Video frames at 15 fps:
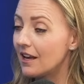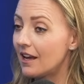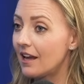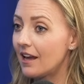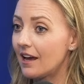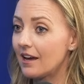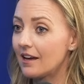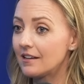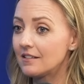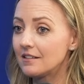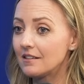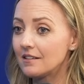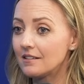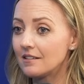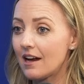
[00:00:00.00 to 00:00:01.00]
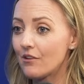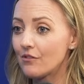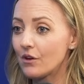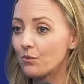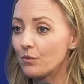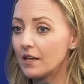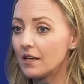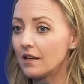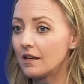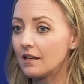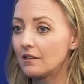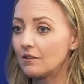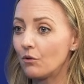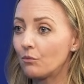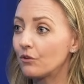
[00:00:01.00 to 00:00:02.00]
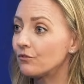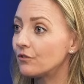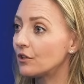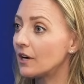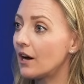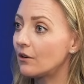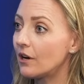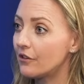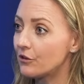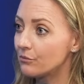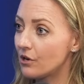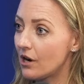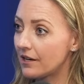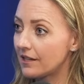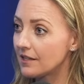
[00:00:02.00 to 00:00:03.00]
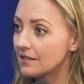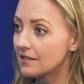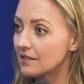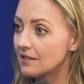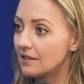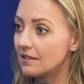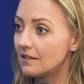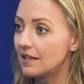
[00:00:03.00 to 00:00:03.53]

and now that we can refer out other products,